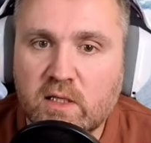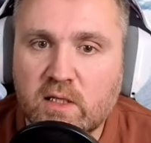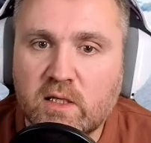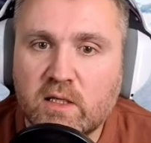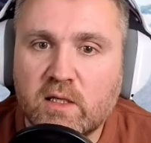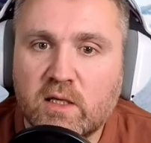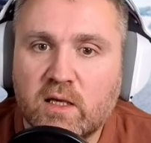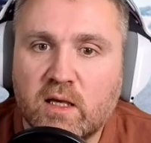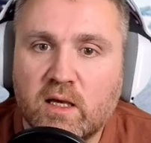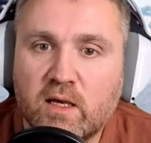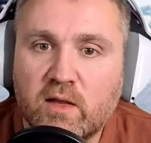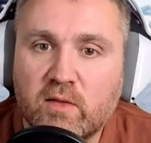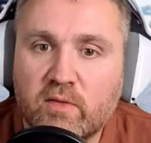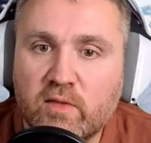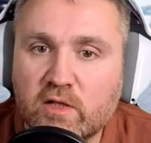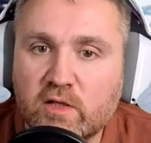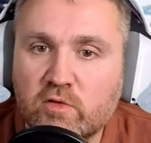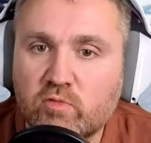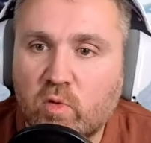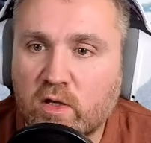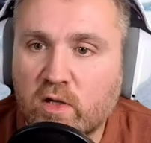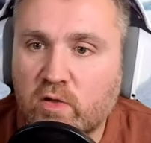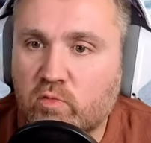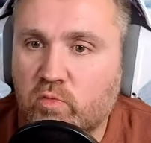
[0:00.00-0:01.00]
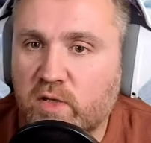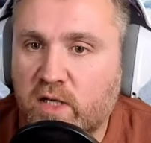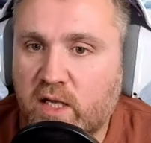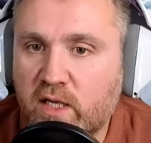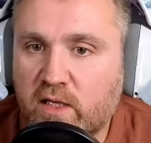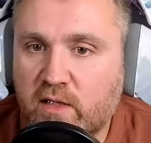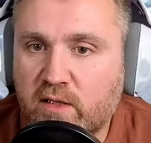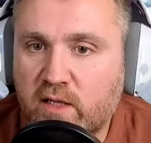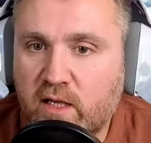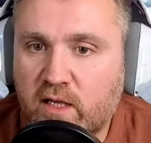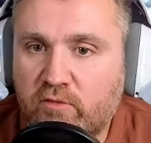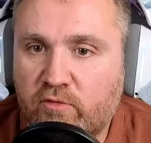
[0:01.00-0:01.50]
and that's what we
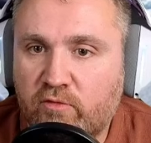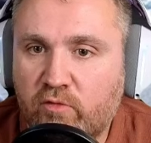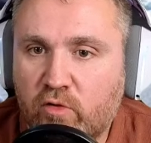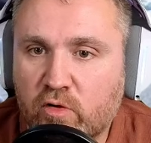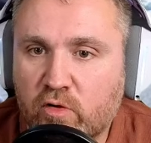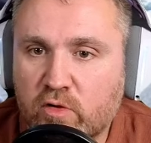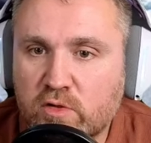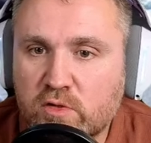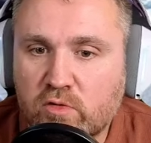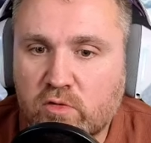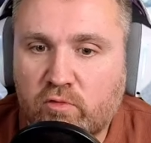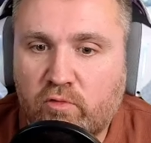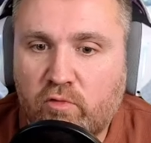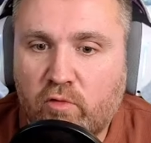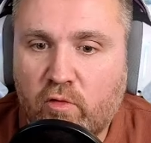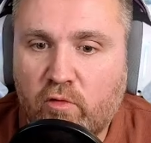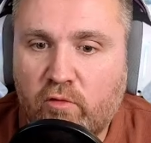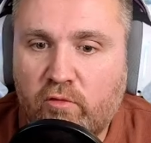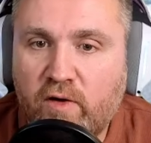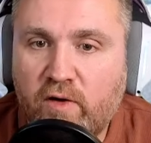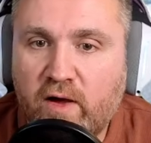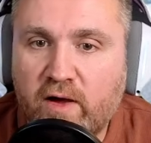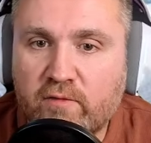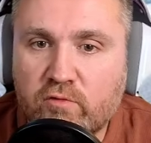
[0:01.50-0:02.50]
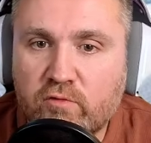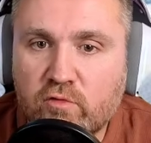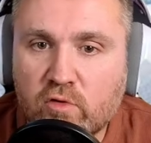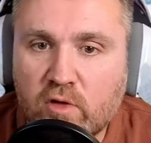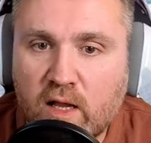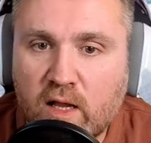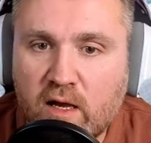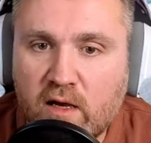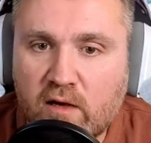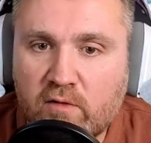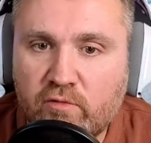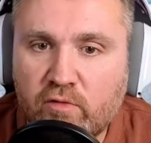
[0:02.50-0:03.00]
can get for us. So for
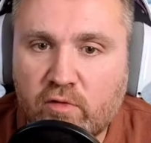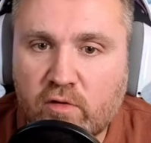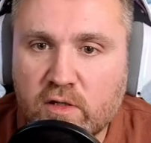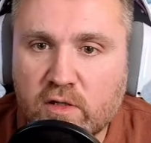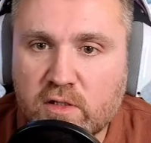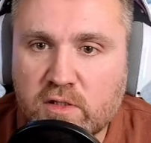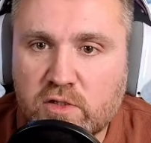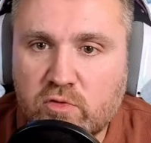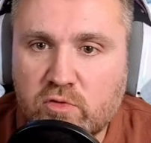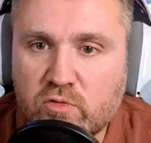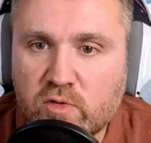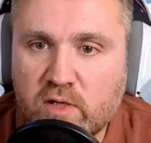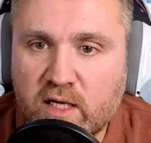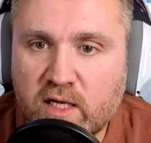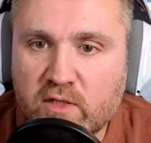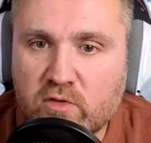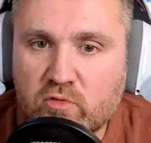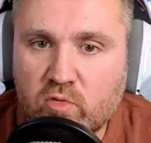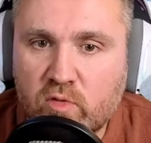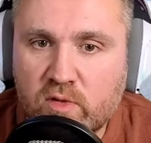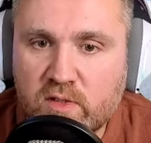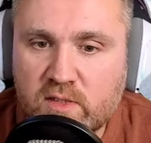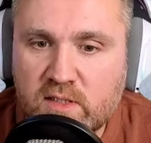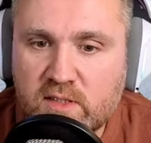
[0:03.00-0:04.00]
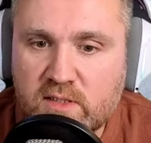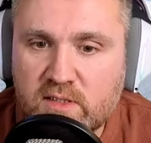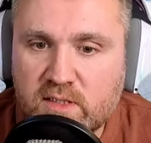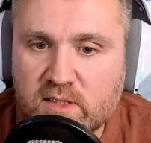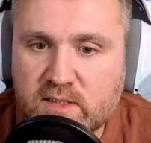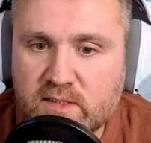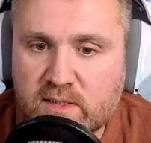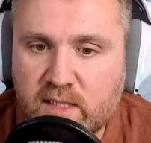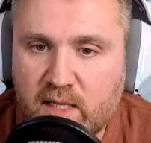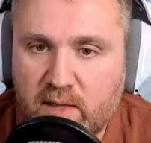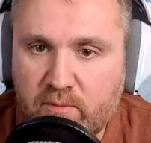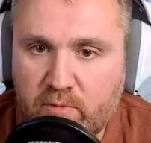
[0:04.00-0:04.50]
$5 for us, you get 26
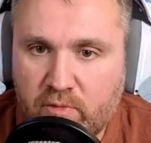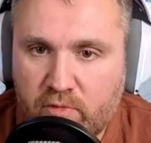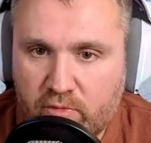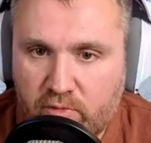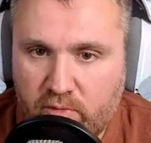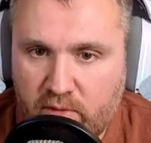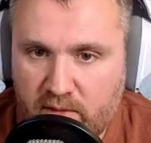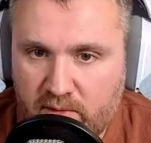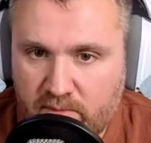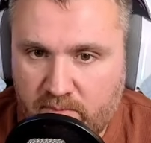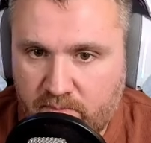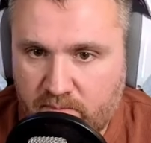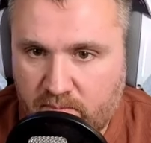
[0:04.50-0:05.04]
times 3.